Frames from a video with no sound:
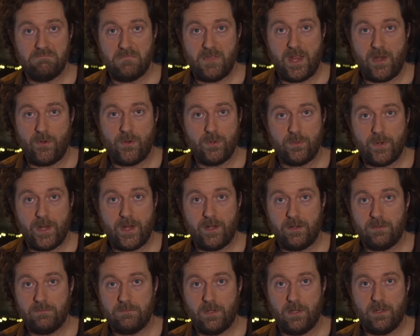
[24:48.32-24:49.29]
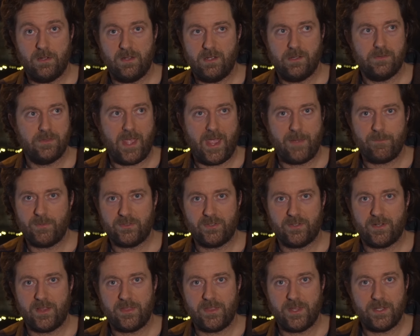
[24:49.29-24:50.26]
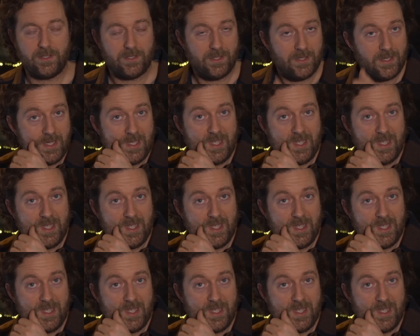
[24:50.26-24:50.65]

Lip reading: everywhere on Amazon, I think.